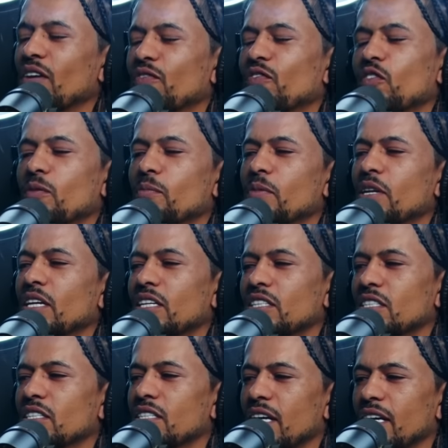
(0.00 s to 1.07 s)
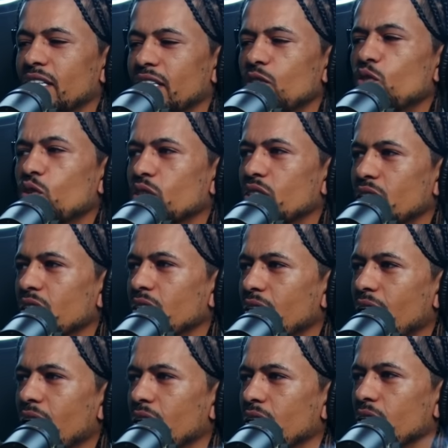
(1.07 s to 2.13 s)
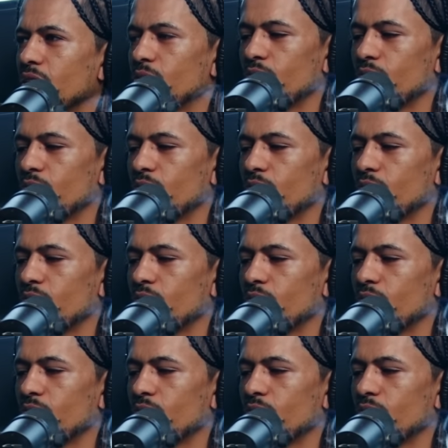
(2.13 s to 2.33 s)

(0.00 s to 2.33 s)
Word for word: like for a minute. It's just like you know TikTok,